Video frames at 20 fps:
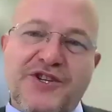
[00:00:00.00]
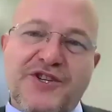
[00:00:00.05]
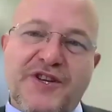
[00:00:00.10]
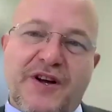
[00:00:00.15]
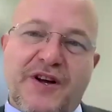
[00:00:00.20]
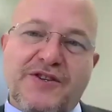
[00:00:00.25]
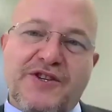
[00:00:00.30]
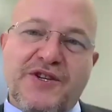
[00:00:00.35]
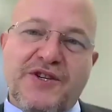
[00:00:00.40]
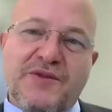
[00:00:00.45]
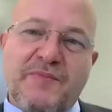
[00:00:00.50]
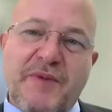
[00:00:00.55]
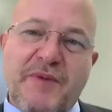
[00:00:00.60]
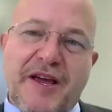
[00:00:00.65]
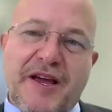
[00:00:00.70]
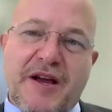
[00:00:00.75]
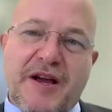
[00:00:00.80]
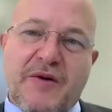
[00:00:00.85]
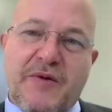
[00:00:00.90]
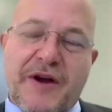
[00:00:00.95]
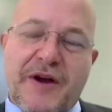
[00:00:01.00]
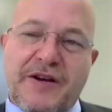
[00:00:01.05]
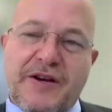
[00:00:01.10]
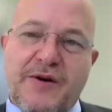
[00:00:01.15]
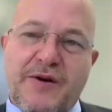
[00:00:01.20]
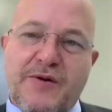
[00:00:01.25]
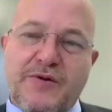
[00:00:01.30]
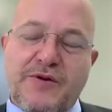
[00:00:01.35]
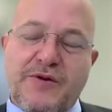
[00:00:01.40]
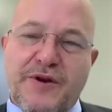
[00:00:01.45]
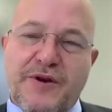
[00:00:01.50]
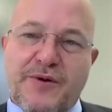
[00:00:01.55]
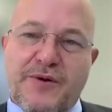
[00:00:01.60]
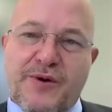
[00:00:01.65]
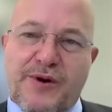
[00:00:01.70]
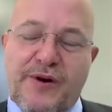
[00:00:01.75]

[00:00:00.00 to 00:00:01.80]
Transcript: I'll just make a quick note.